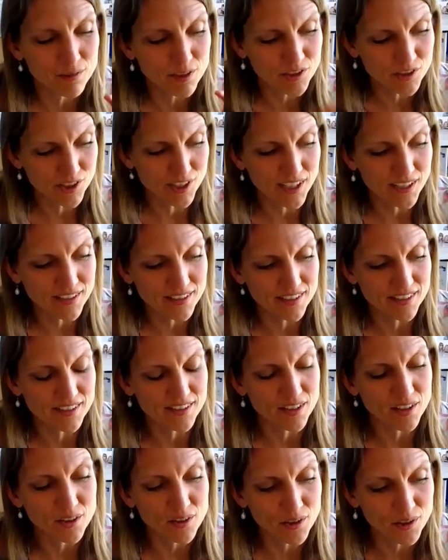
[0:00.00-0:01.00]
changes
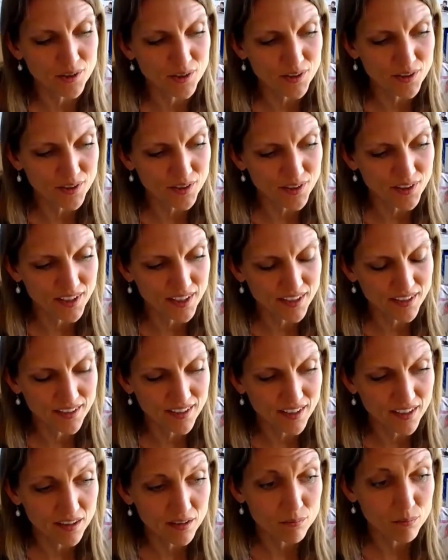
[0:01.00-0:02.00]
occur
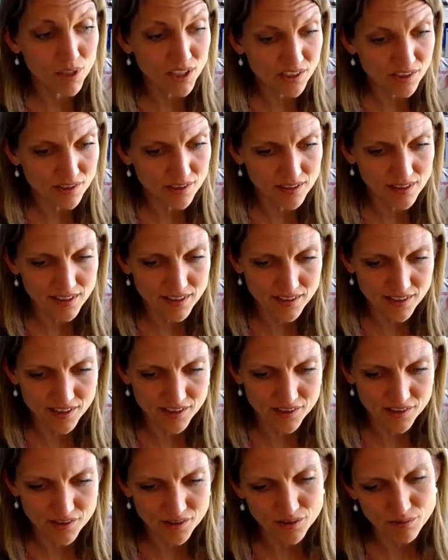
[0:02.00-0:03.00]
in the muscular
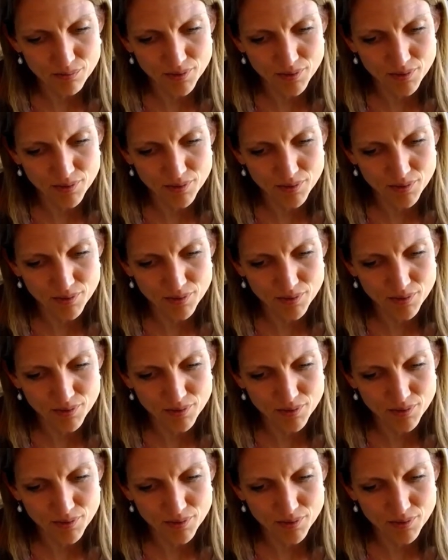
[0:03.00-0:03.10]
tissue,